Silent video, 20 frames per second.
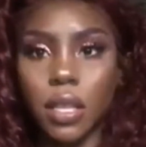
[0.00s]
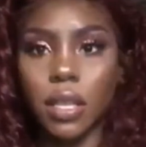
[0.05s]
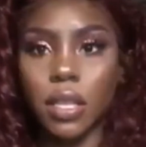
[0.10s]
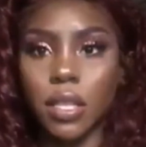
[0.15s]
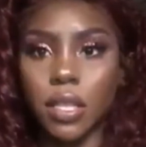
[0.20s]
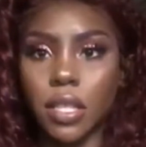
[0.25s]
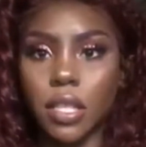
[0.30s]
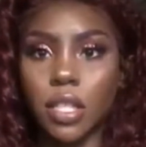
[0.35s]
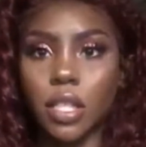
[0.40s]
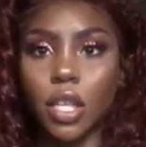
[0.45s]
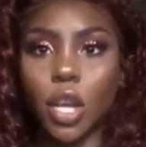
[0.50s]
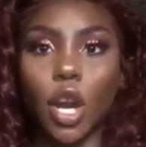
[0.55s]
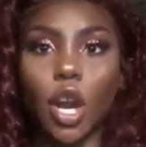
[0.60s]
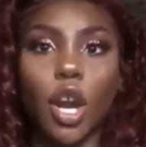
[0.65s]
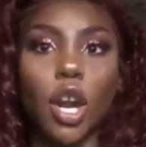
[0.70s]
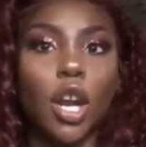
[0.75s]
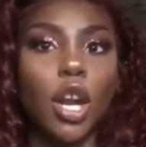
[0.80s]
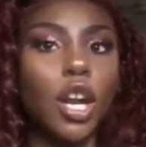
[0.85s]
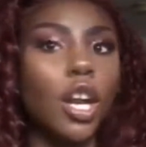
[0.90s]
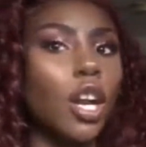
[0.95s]
this is
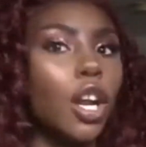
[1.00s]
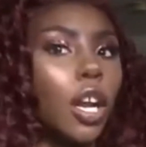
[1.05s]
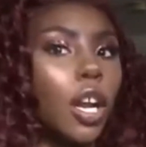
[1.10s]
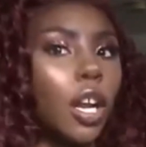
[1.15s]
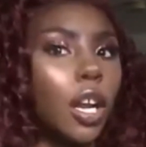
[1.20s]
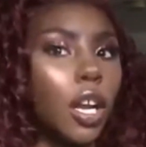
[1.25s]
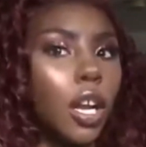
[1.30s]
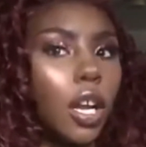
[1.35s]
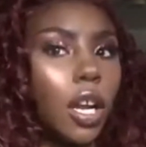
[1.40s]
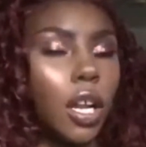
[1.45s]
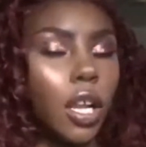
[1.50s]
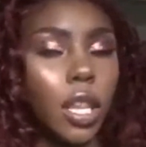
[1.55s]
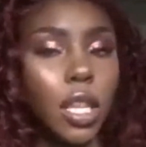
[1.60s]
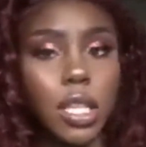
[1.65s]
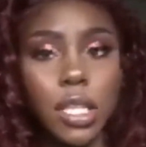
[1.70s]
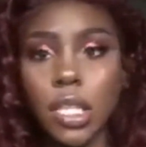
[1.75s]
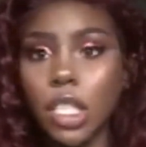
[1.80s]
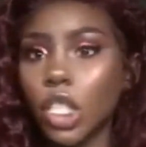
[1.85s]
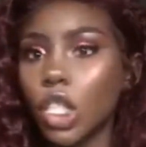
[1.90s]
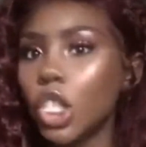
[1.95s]
her,
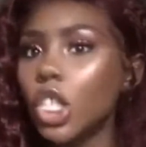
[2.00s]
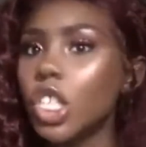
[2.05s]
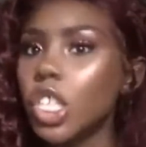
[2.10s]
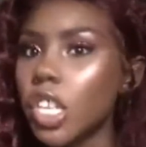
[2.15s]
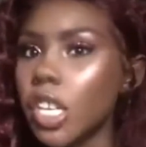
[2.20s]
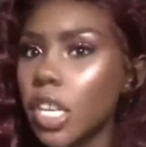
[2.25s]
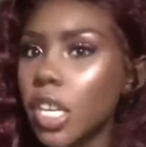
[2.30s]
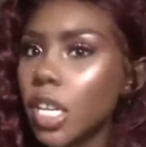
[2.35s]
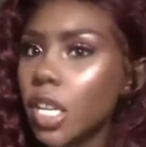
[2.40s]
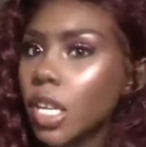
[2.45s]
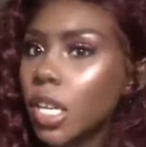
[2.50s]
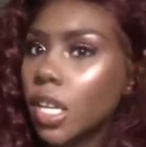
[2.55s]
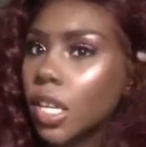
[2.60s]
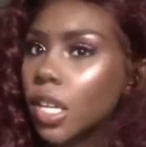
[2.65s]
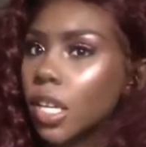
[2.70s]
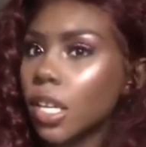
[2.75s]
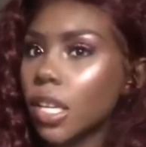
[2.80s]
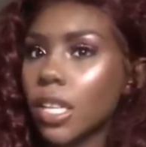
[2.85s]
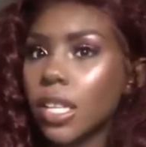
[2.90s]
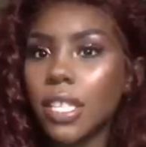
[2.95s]
this is
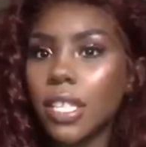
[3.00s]
she,